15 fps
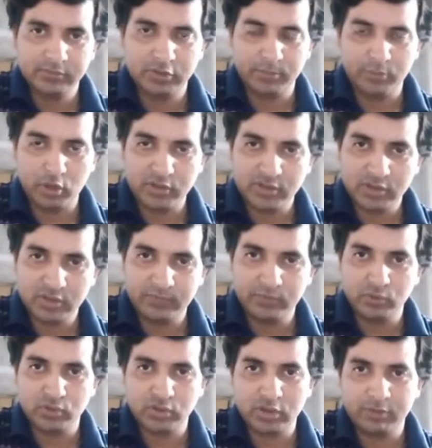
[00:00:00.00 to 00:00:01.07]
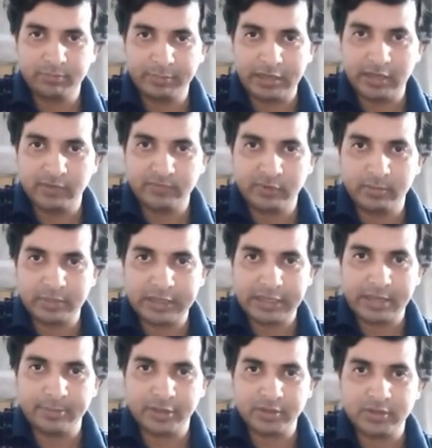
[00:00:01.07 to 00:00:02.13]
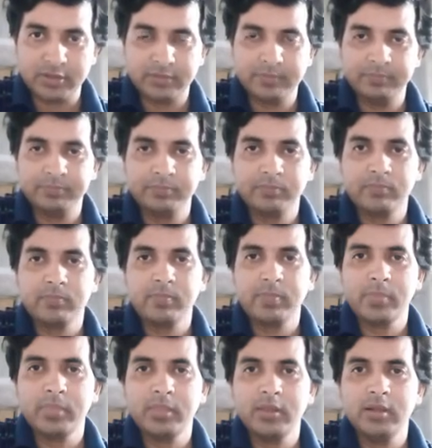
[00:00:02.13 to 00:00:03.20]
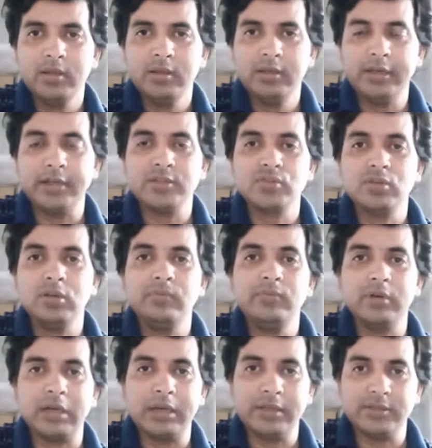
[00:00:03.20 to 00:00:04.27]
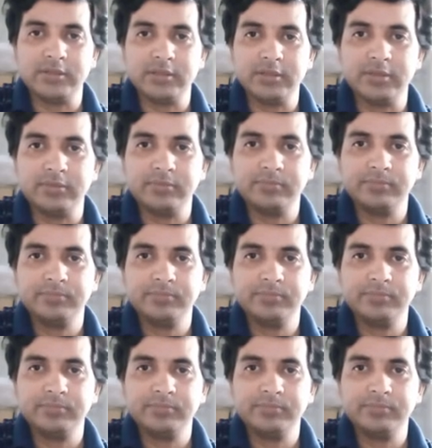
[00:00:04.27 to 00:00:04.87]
the process of fusion of male and female gamete, that is called fertilization.